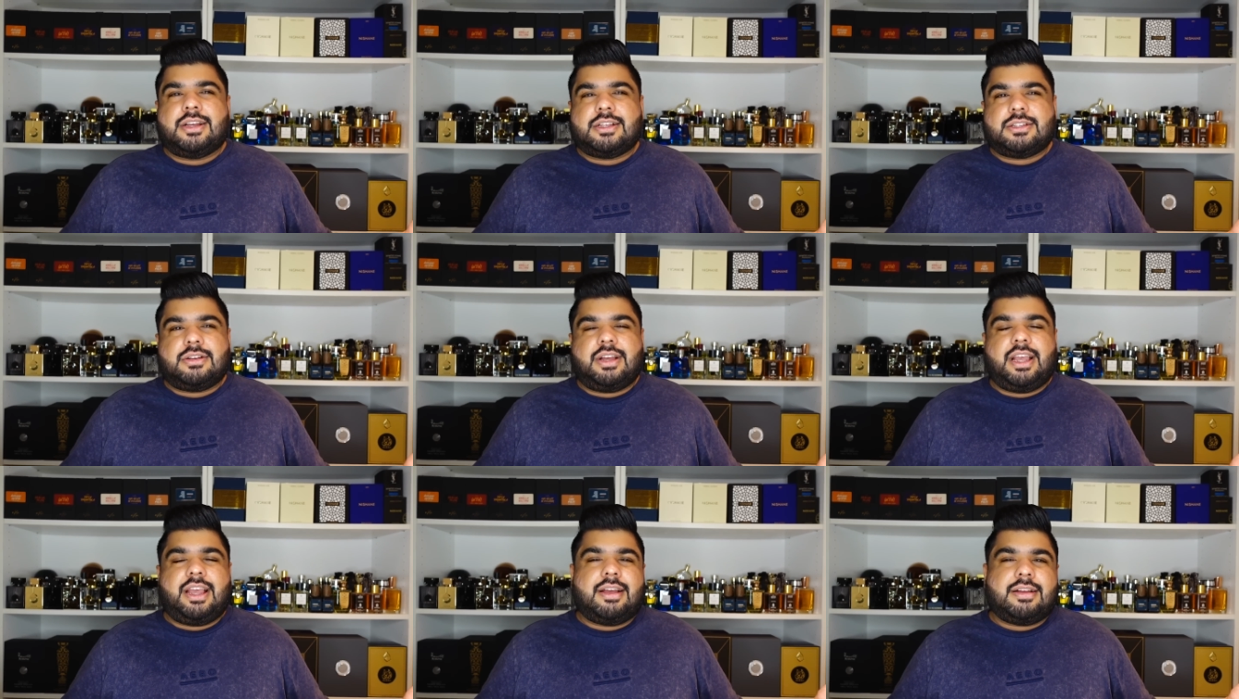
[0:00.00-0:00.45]

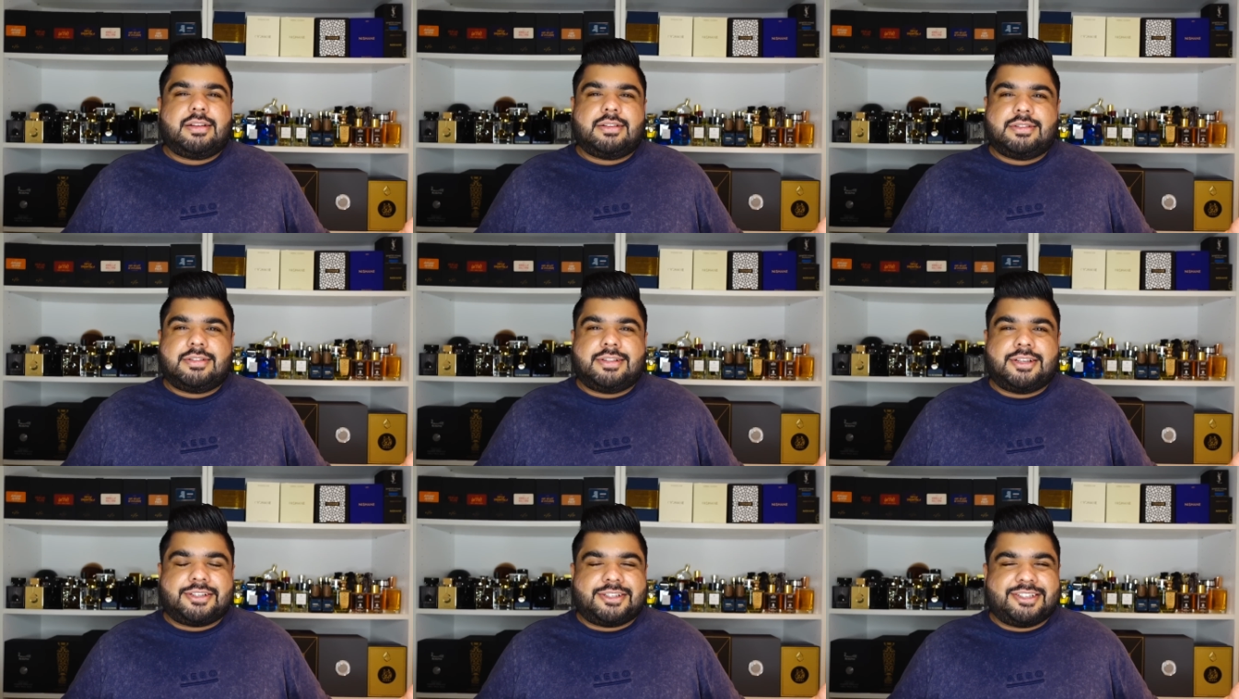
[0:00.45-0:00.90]
So hey,
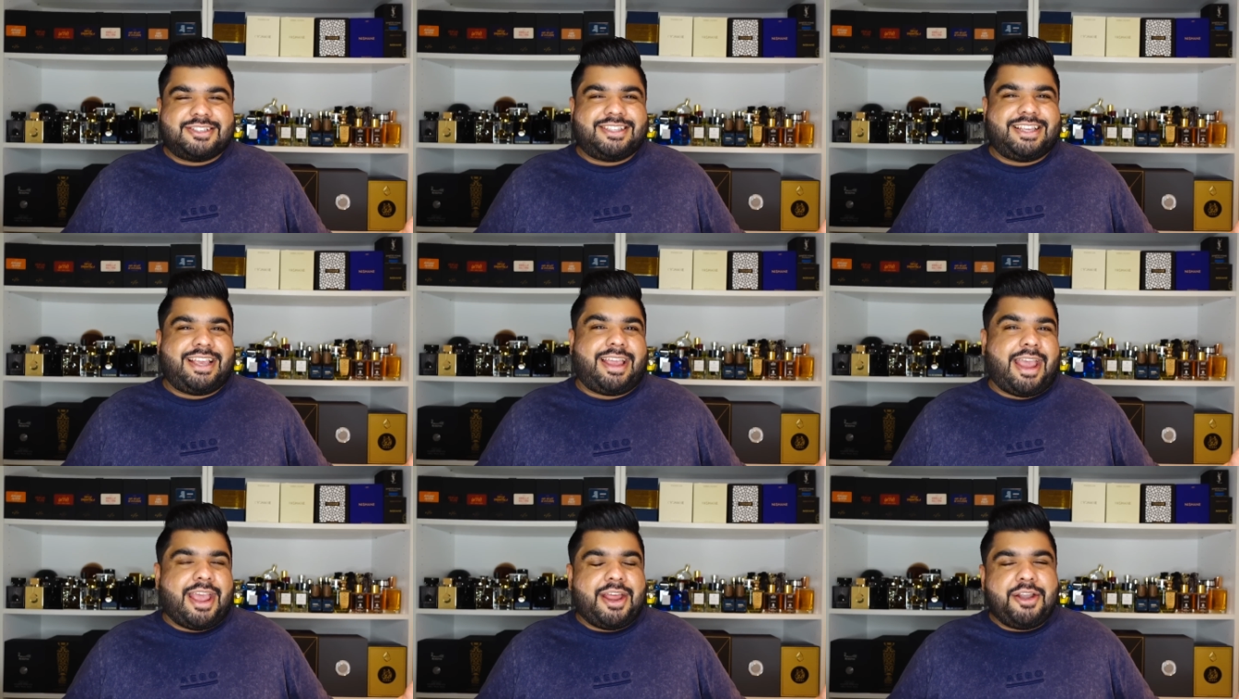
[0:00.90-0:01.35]
this is
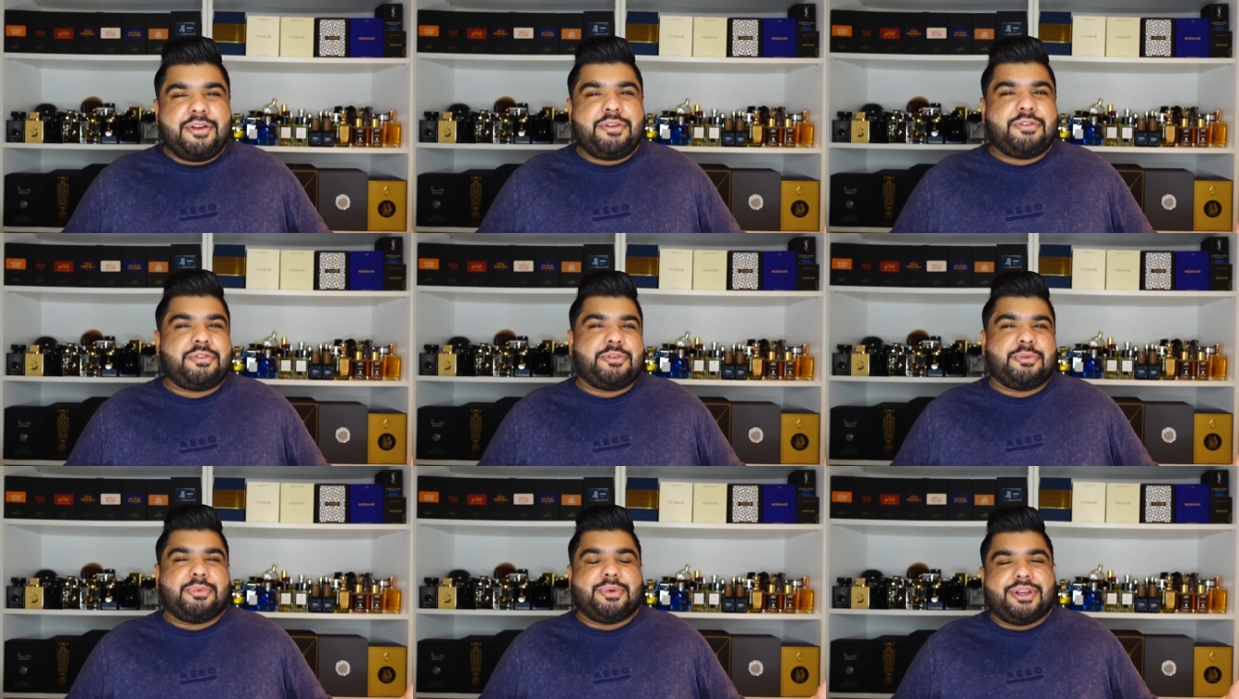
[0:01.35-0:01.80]
the end
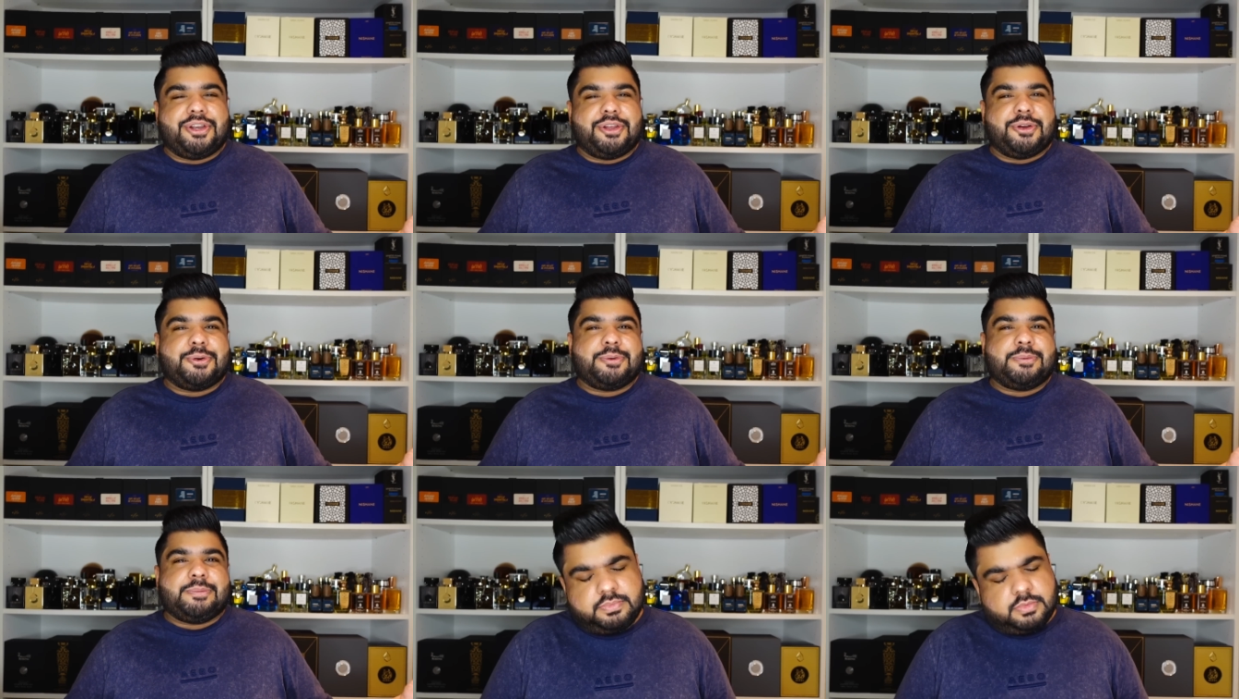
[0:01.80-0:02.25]
of the
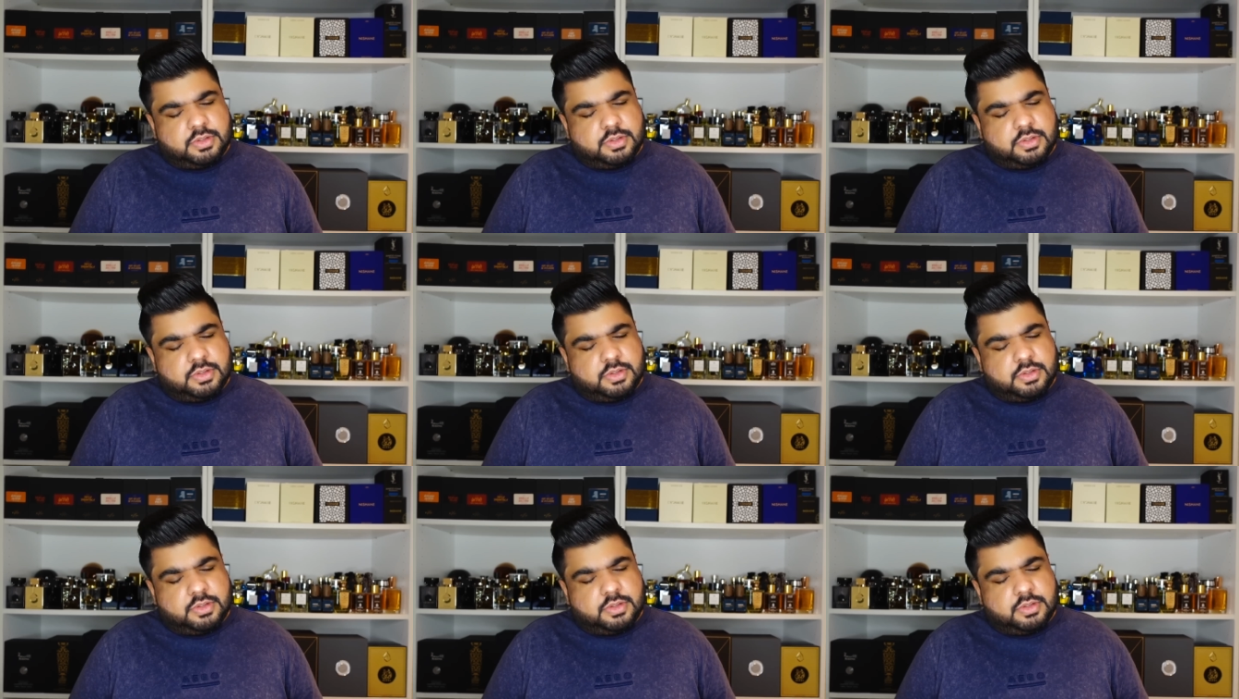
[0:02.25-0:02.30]
video.